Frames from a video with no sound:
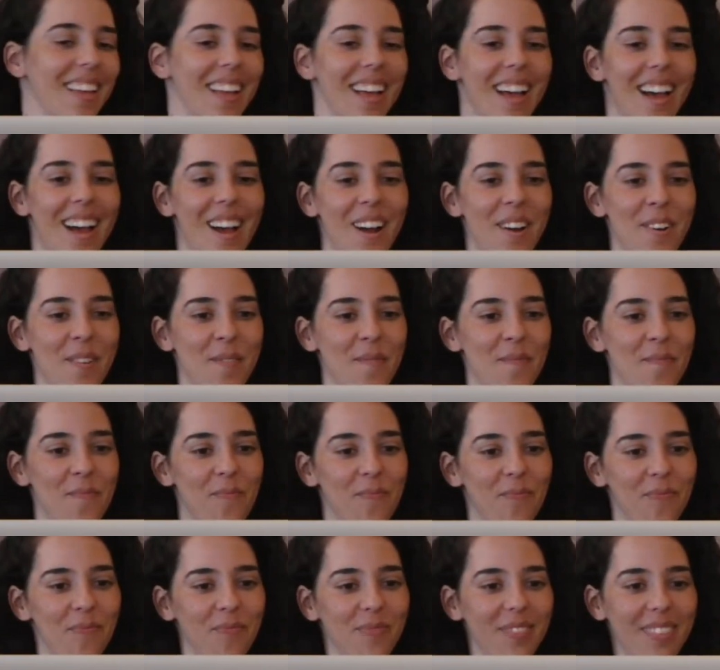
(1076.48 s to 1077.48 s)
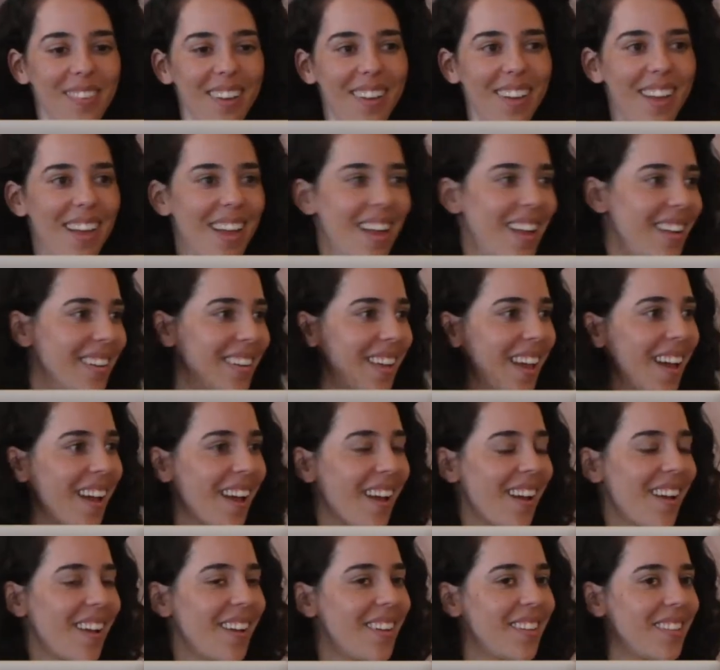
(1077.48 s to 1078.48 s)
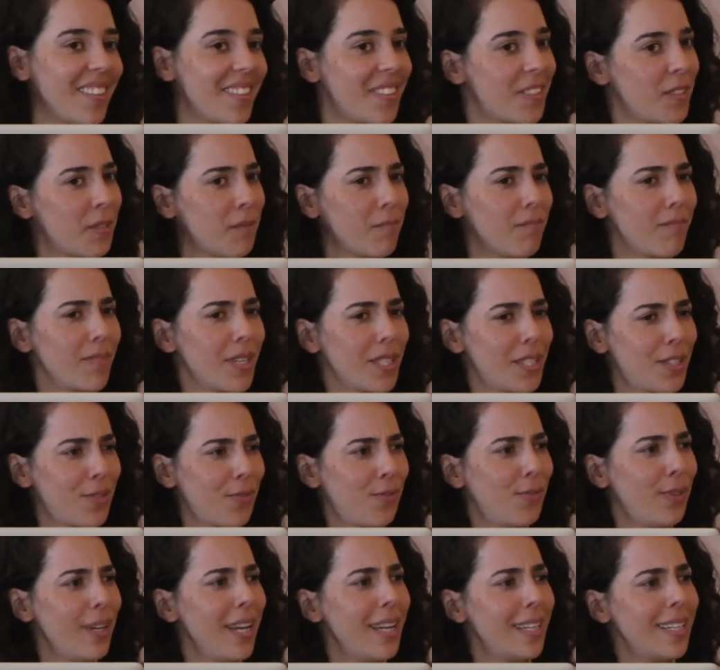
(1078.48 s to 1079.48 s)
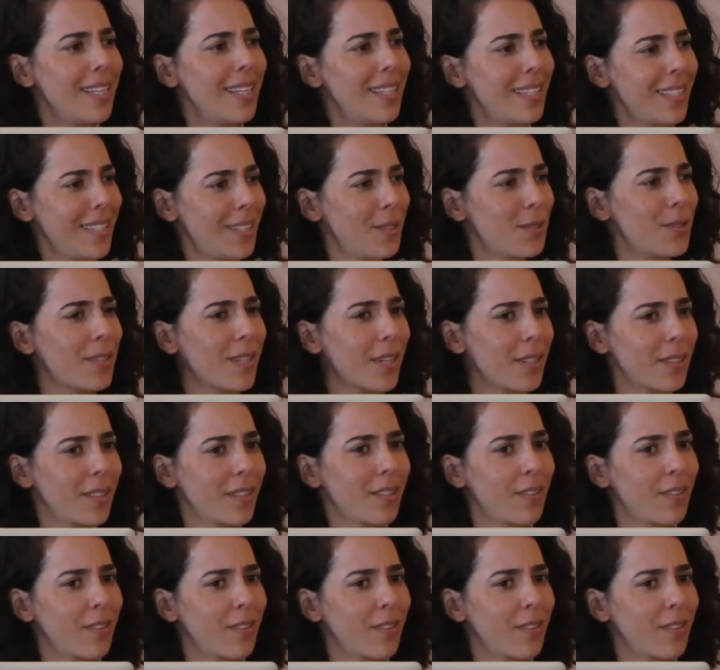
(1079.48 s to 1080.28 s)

And yeah, and it's free and easy to start a